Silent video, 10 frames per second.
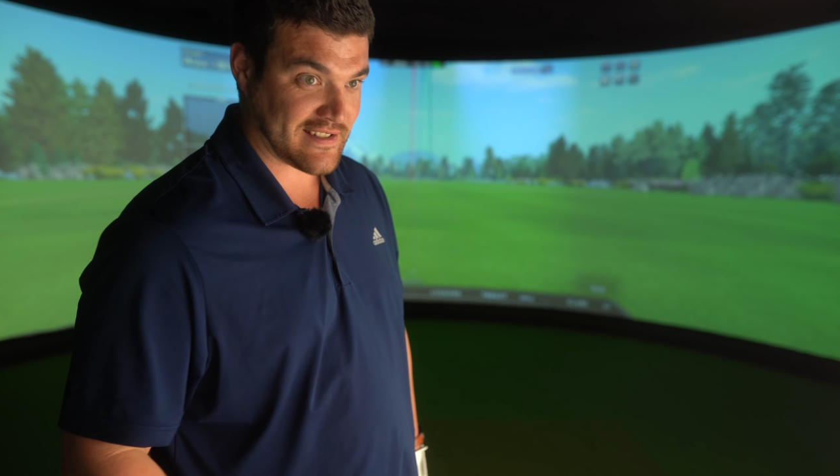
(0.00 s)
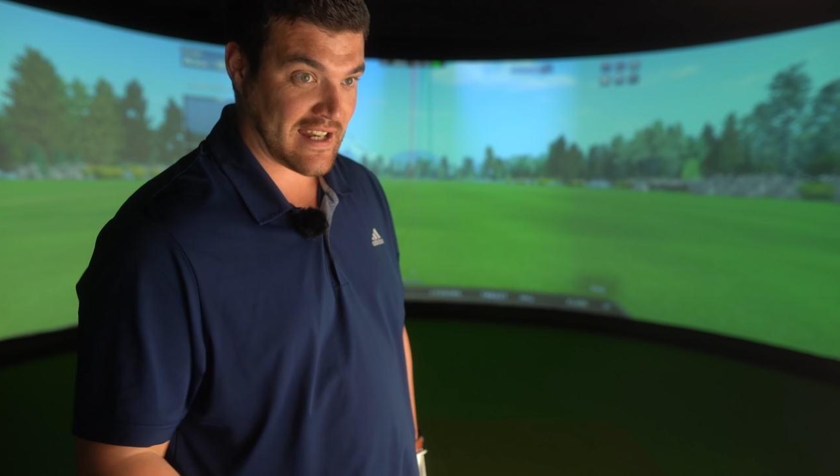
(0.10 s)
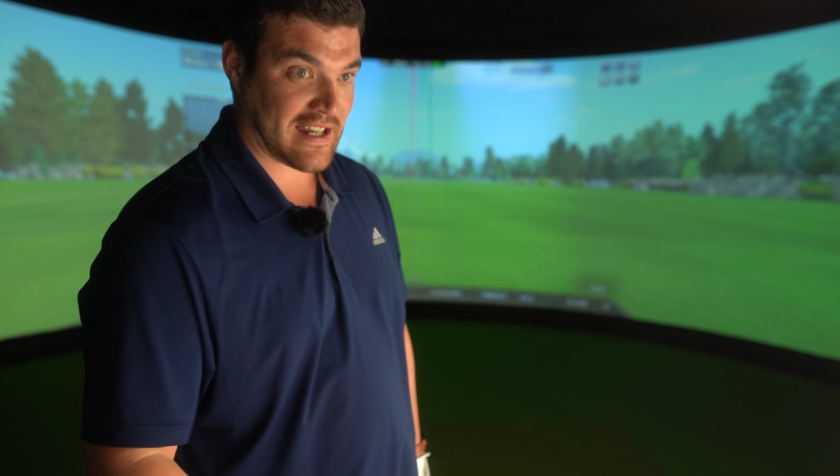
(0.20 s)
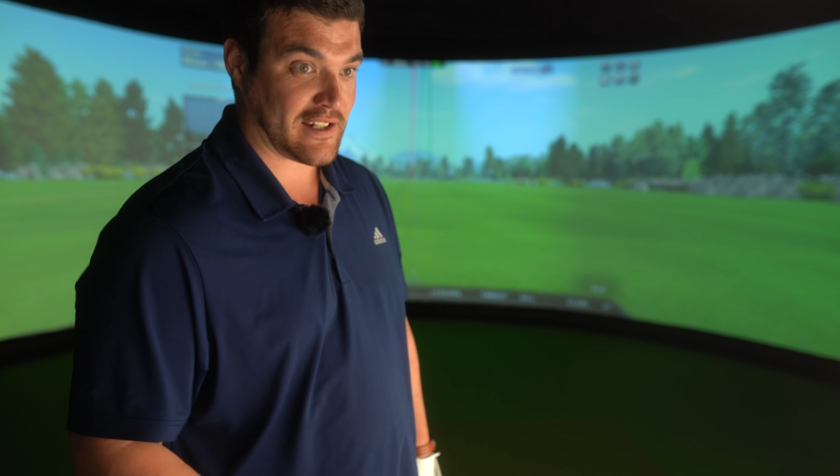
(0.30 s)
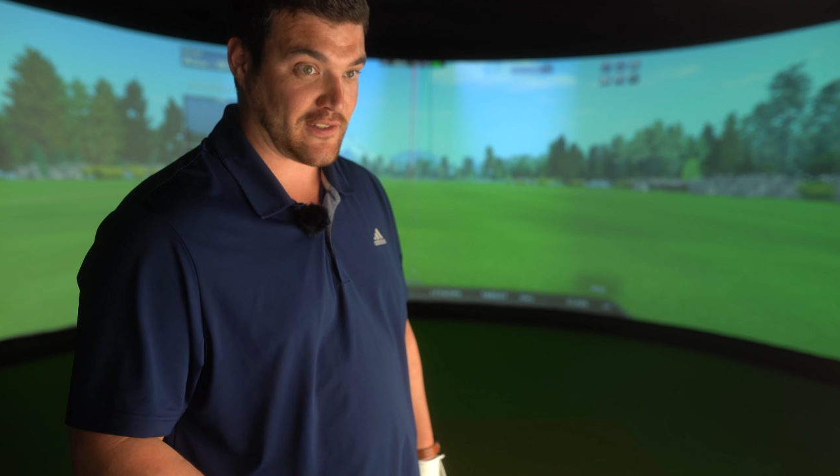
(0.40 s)

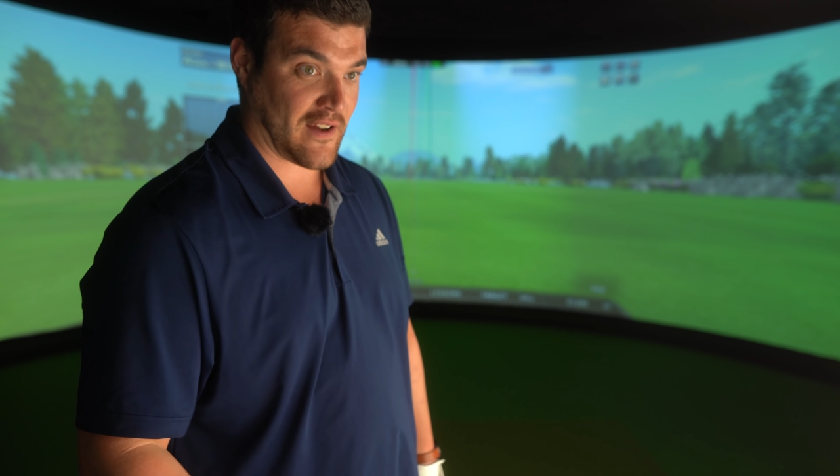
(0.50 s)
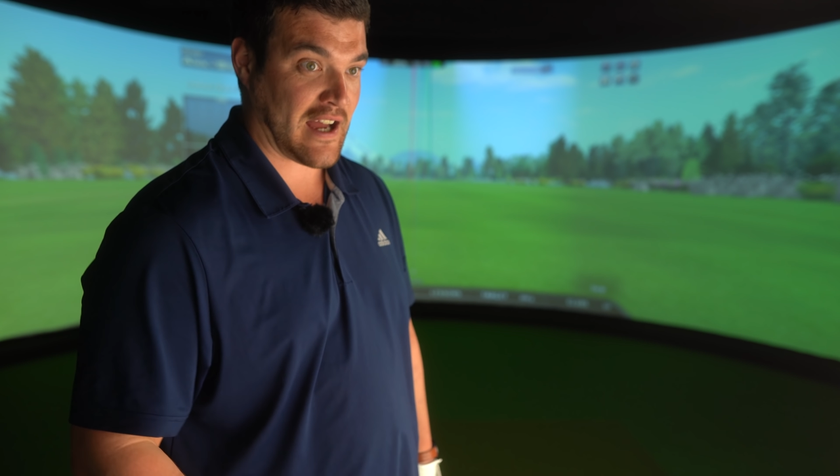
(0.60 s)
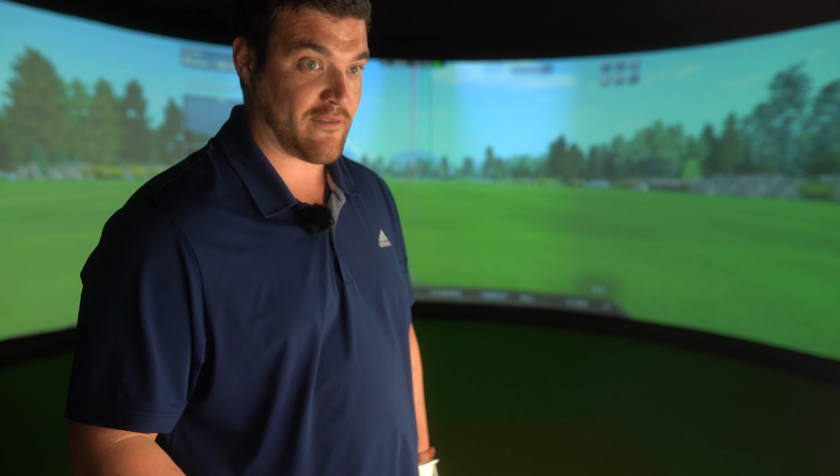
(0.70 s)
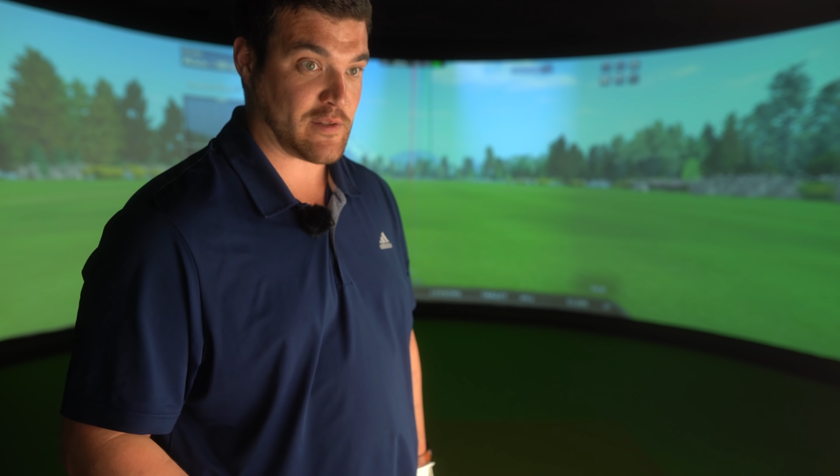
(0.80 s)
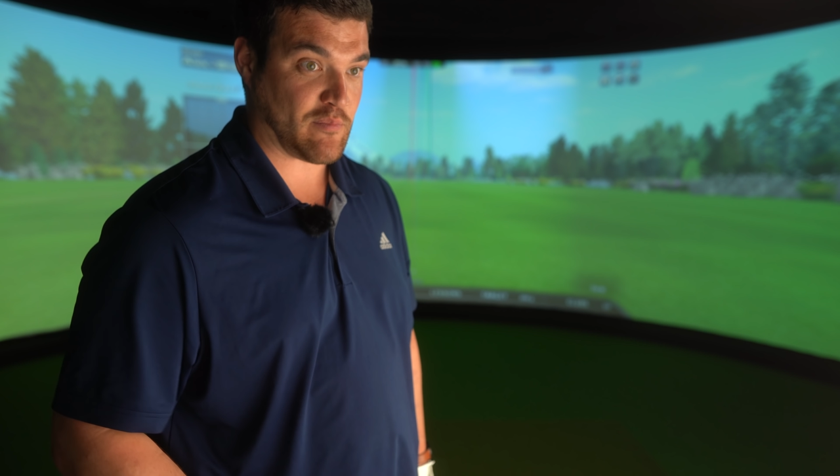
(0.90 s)

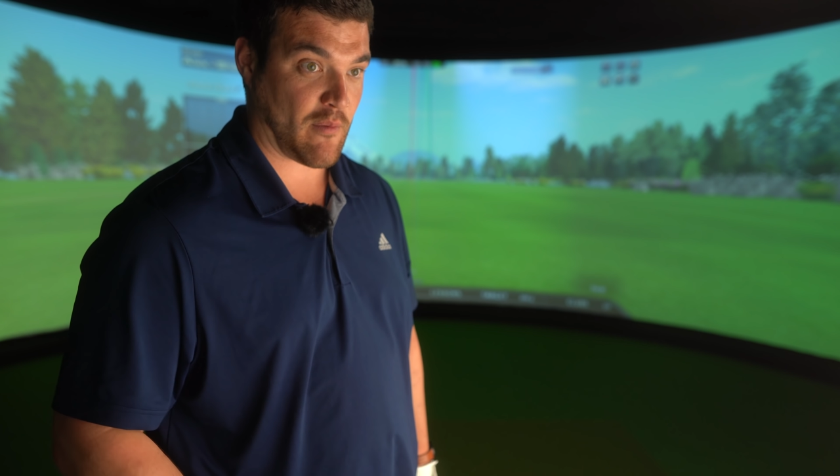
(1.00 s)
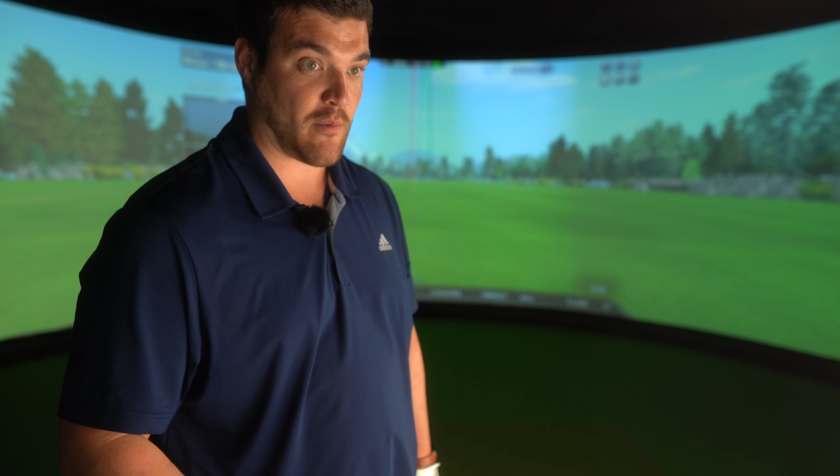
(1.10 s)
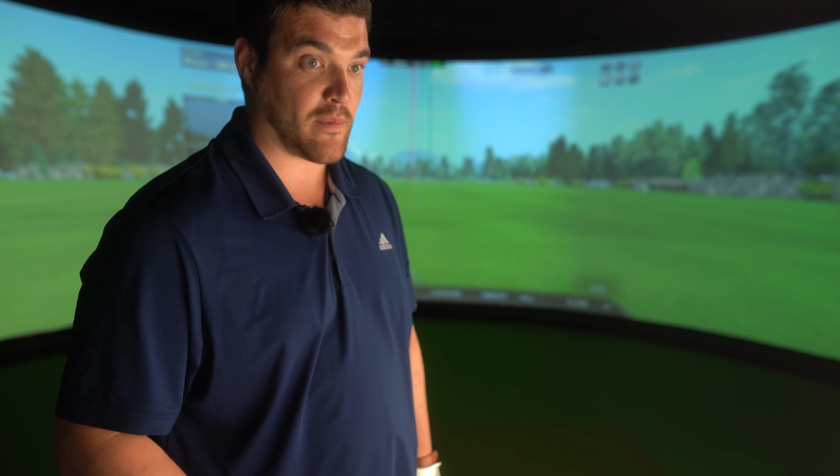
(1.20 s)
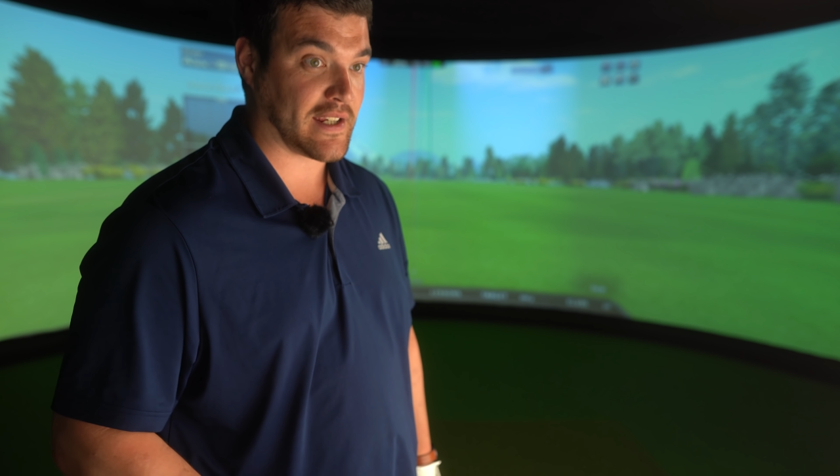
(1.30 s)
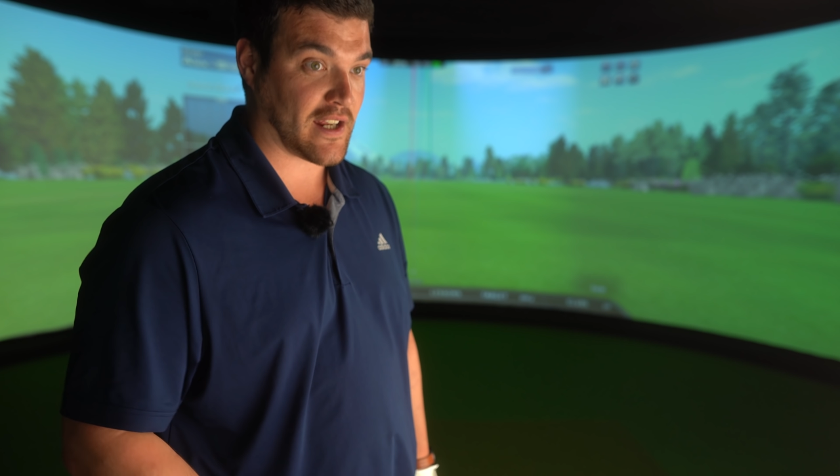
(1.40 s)
ZX5 is
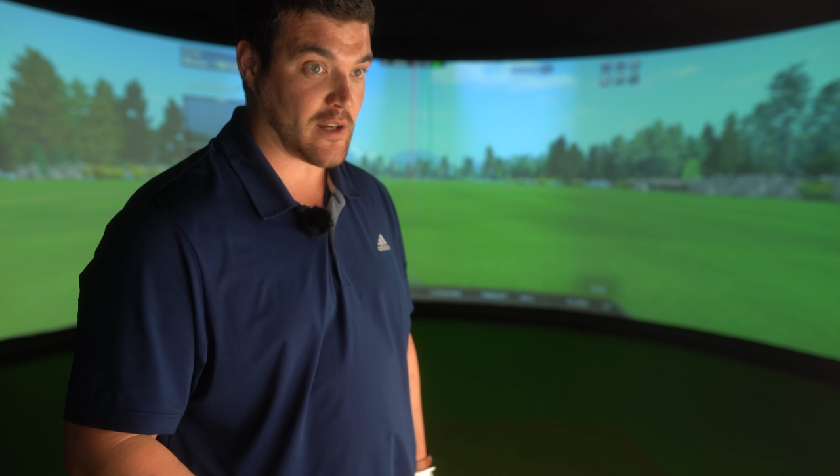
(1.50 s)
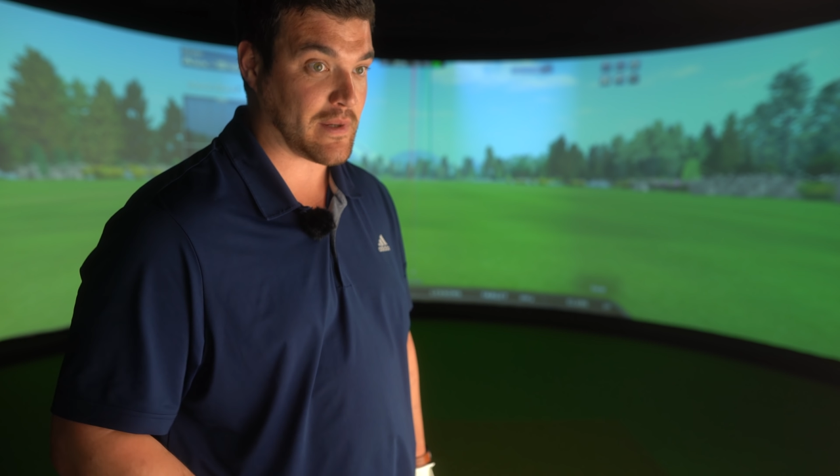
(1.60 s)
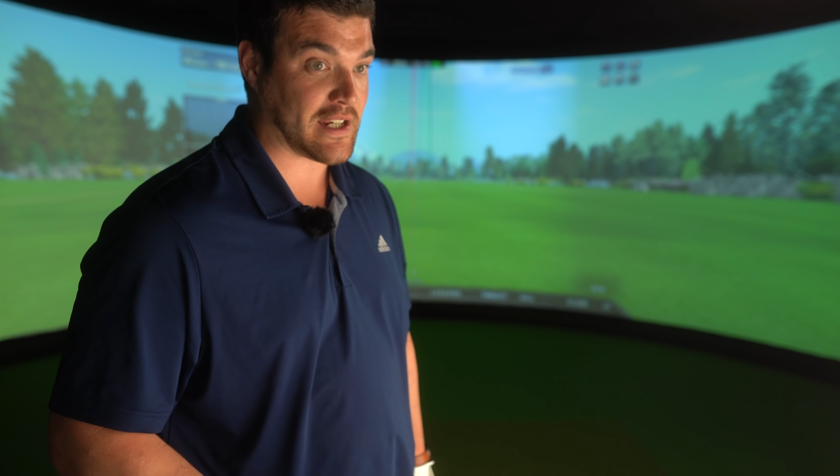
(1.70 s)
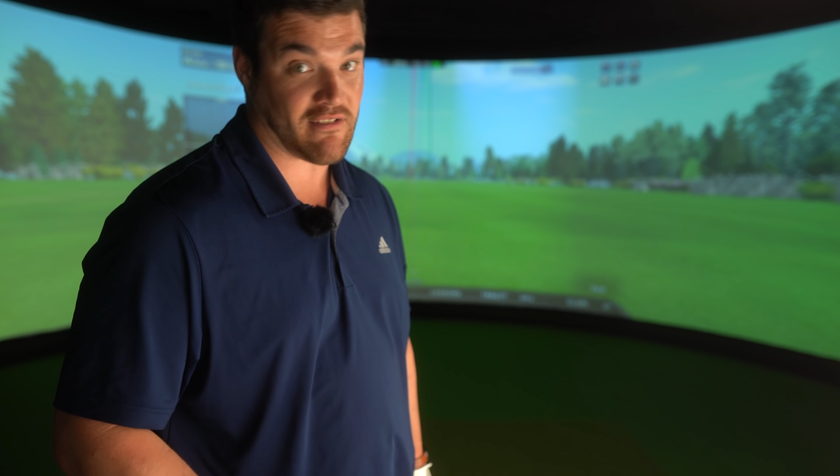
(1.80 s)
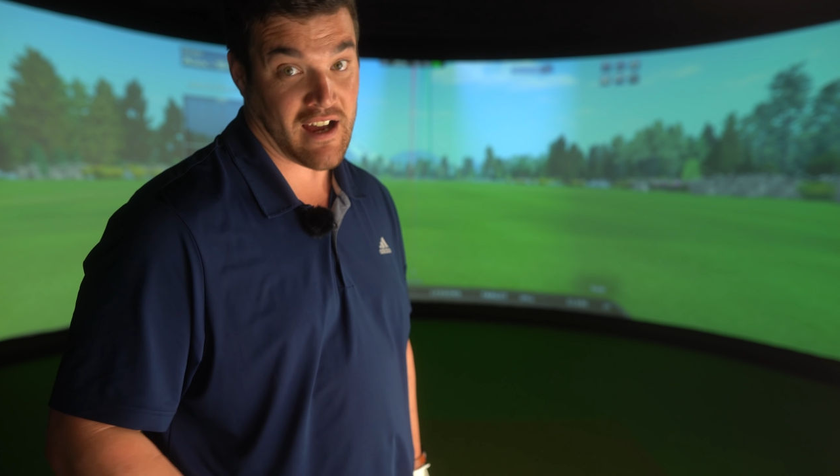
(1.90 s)
probably going to be
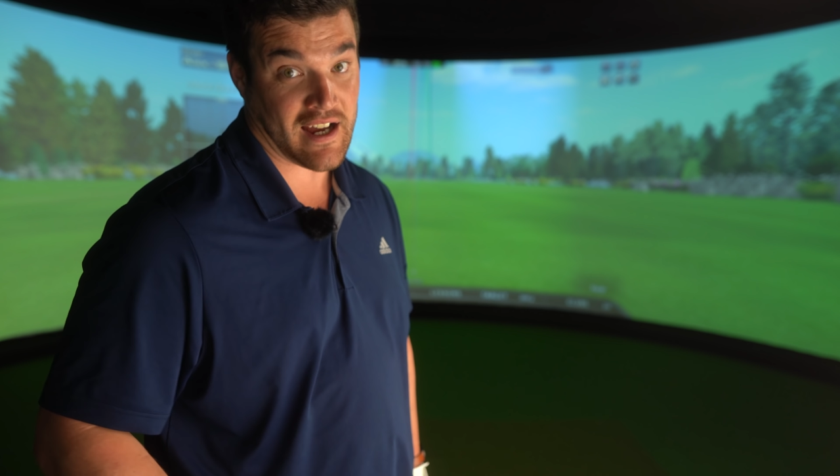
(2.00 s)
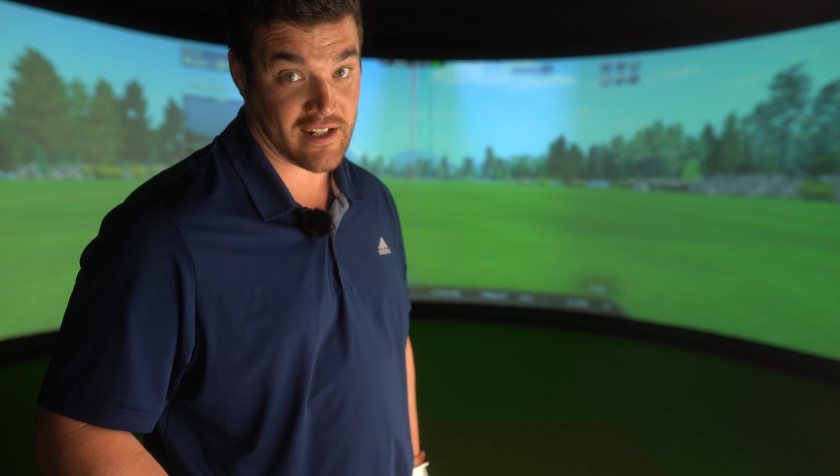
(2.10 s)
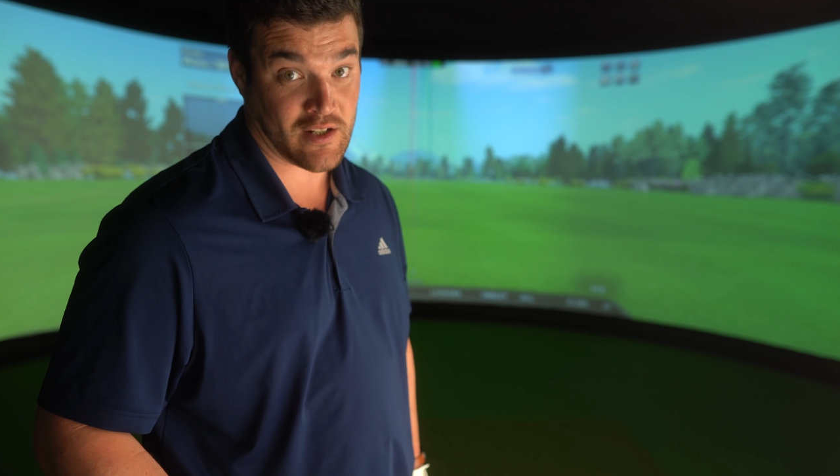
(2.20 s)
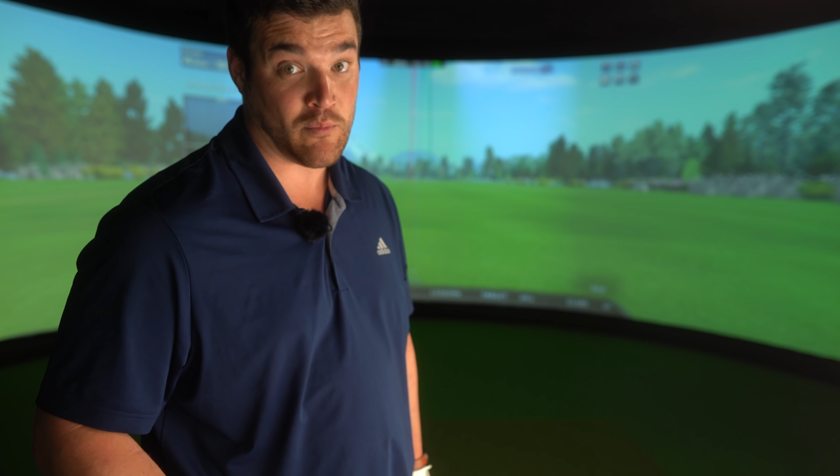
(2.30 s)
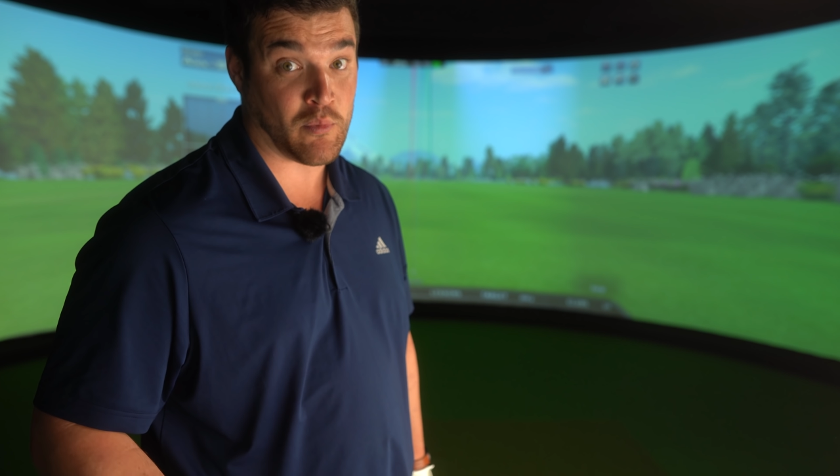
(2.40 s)
your iron.